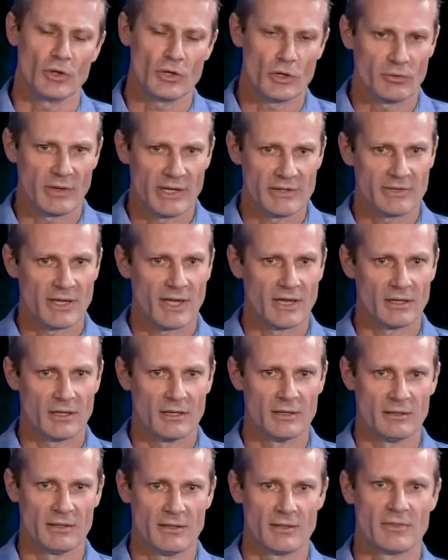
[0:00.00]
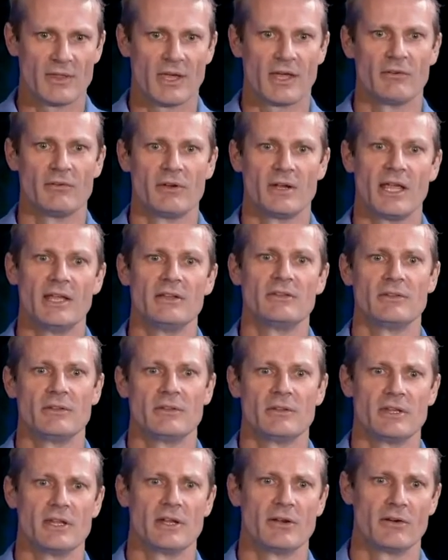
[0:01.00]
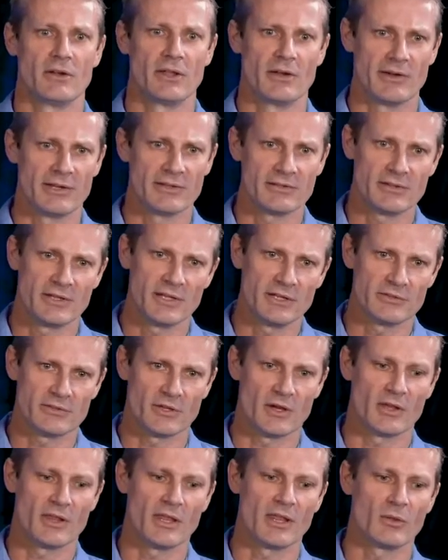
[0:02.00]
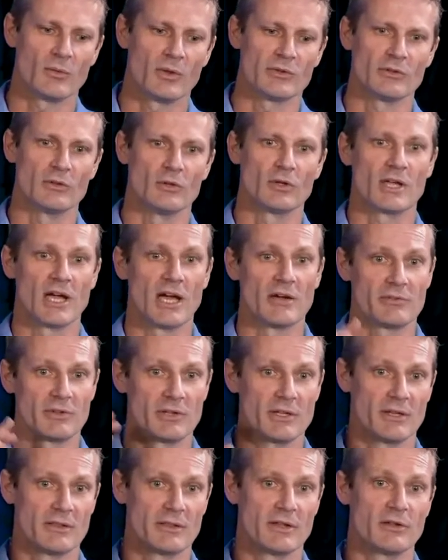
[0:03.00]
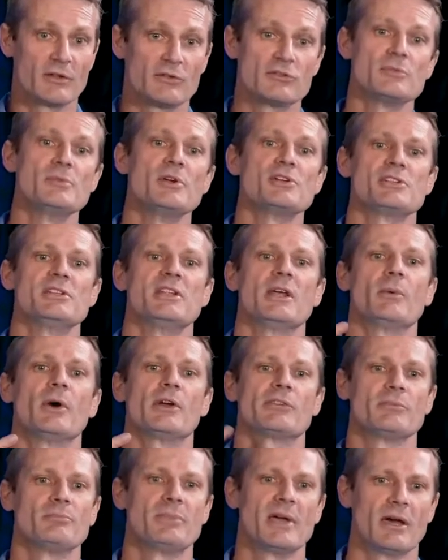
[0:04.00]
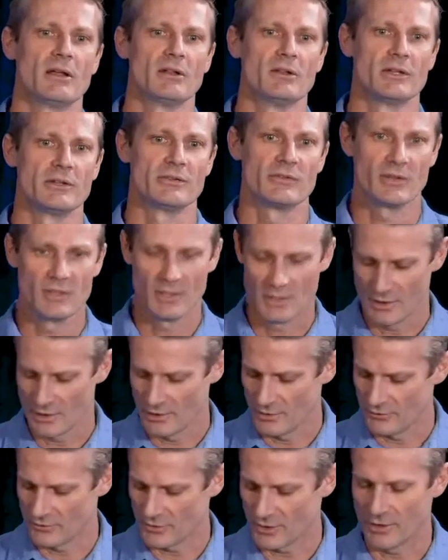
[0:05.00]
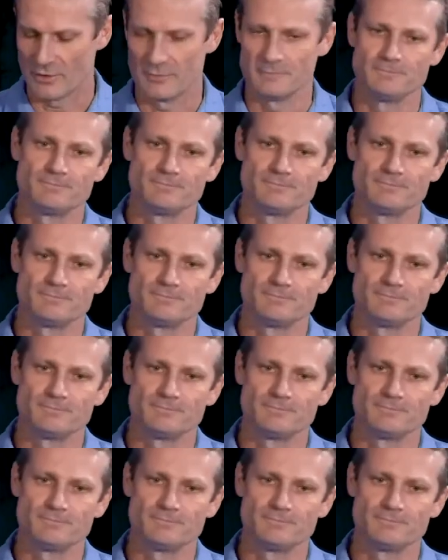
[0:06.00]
your retailer, they're your entity, so they're the ones who look after the distribution networks and power lines. So